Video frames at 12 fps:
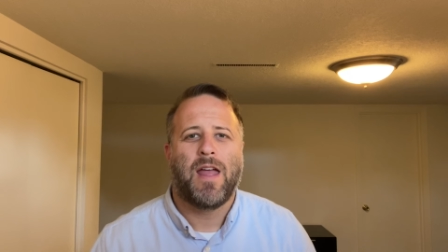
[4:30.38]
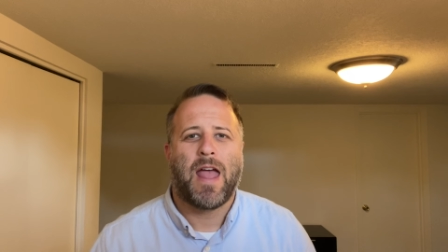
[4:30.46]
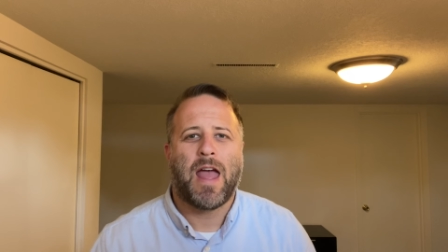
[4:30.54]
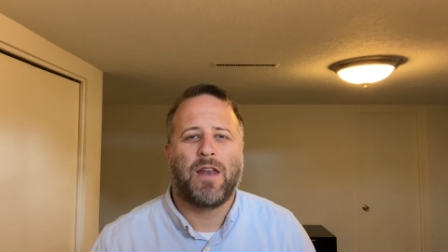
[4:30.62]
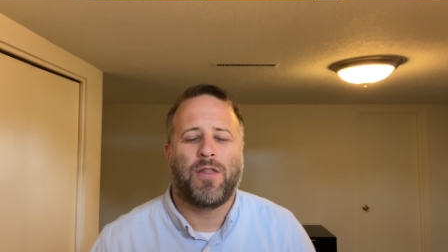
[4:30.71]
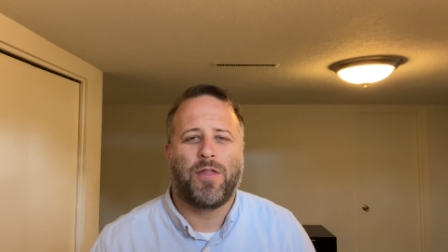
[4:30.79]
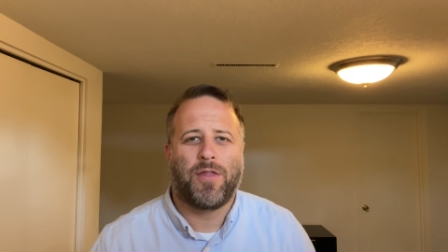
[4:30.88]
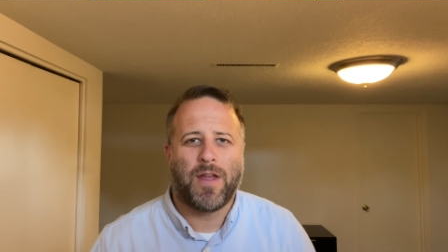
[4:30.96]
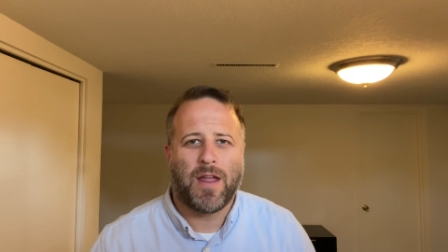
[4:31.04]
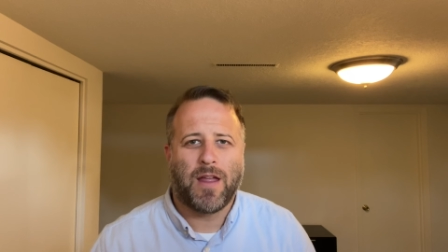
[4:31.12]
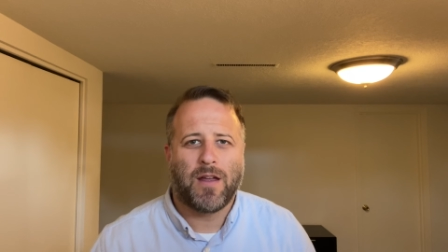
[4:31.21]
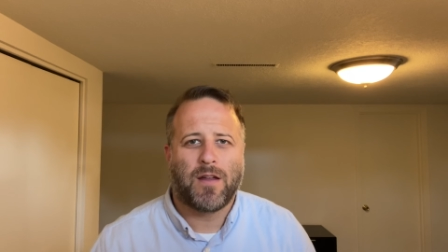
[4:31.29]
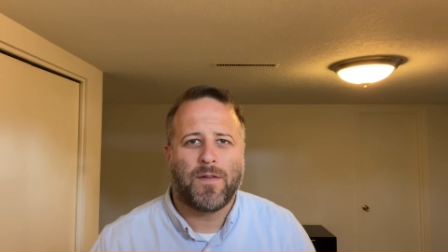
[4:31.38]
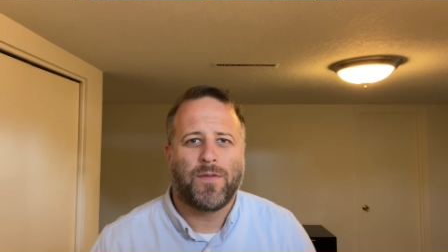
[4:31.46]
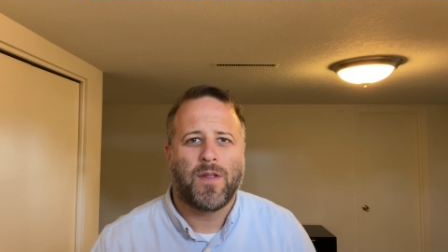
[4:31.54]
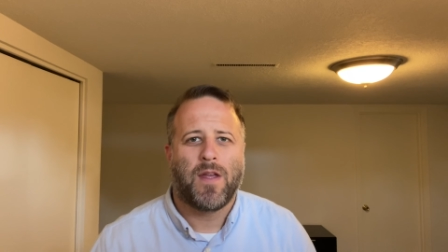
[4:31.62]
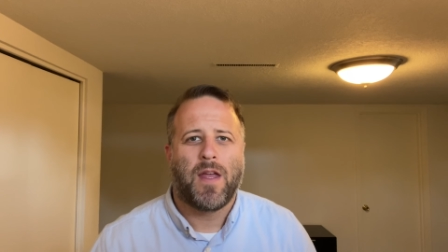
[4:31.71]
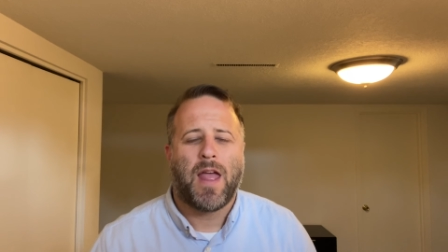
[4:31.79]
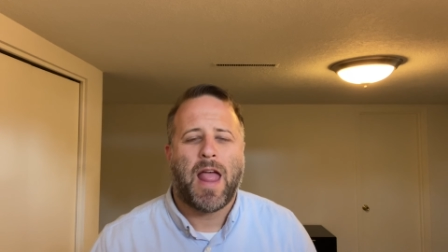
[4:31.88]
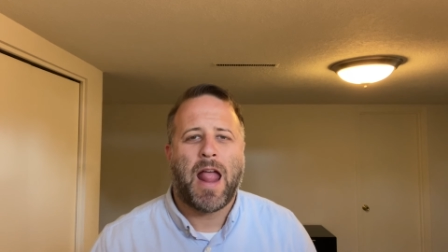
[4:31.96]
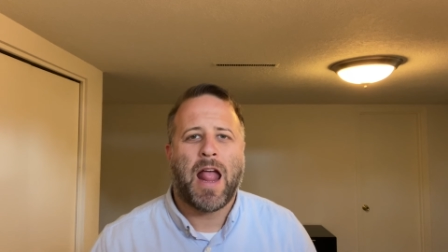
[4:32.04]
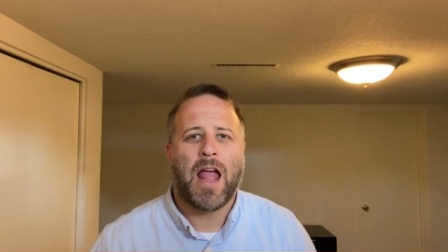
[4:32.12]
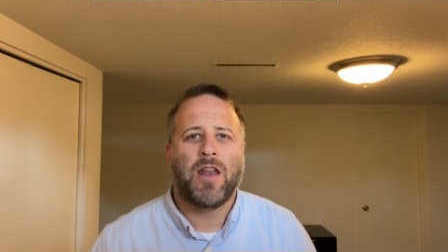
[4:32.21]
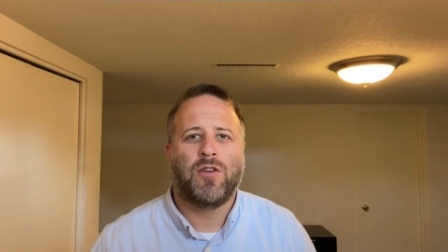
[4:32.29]
and think
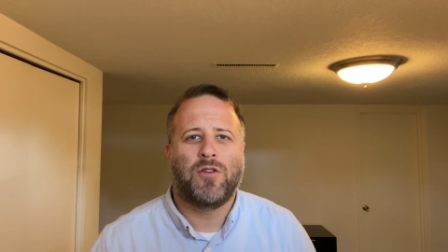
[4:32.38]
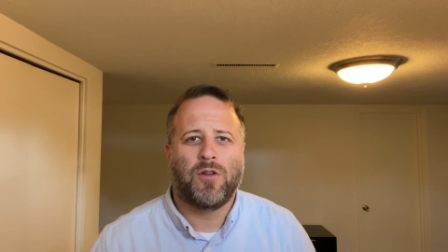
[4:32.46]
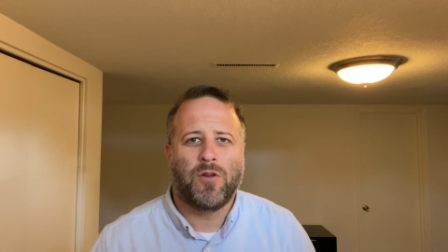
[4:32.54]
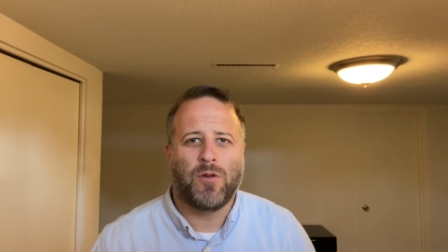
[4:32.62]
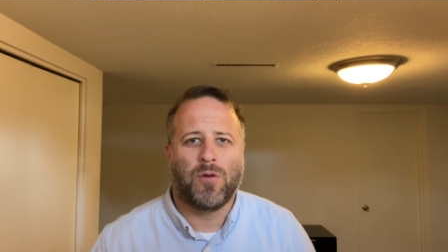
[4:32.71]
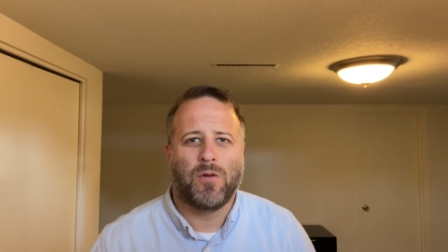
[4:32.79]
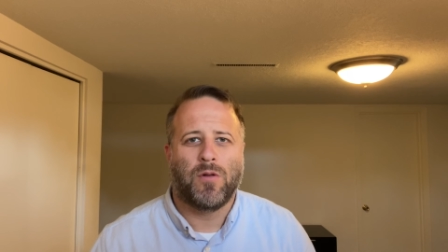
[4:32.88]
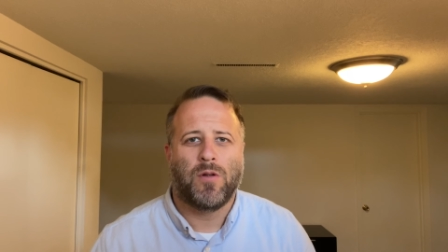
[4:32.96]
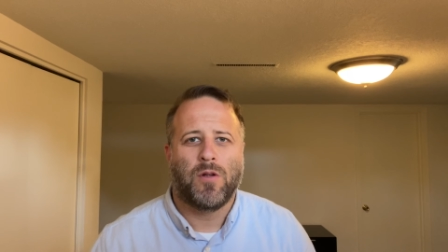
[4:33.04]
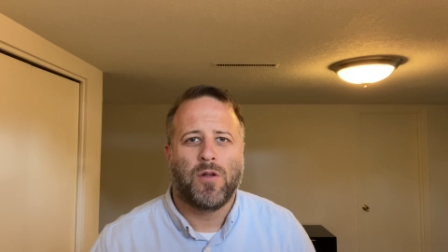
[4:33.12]
and do,